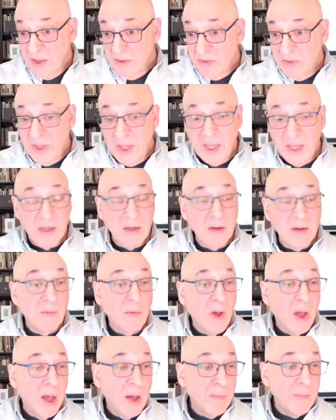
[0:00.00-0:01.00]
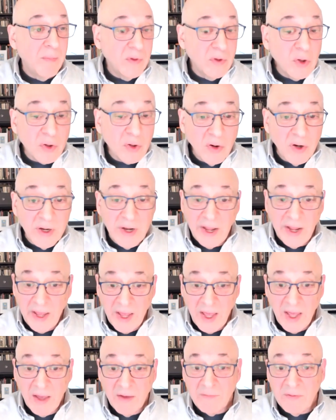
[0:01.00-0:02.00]
then um, you're going to
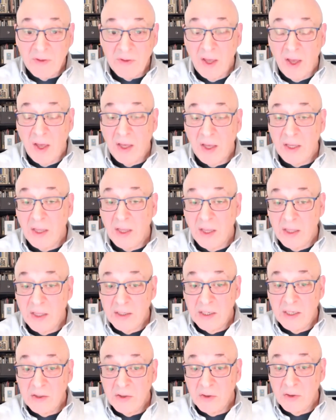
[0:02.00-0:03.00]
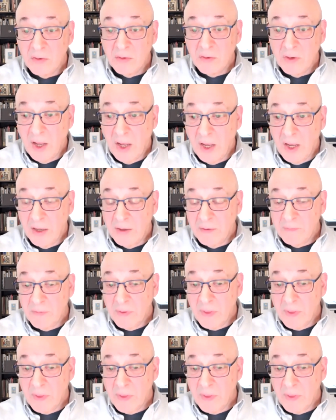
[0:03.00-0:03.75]
have uh, uh,